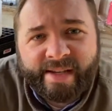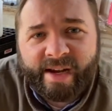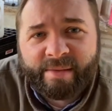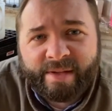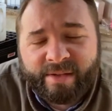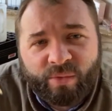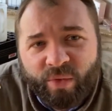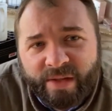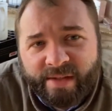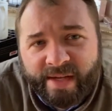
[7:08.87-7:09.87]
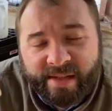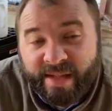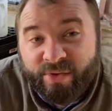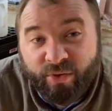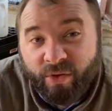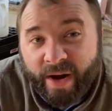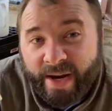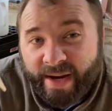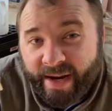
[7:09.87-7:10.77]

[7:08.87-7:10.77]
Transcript: they come with these little wooden stakes, and these are great.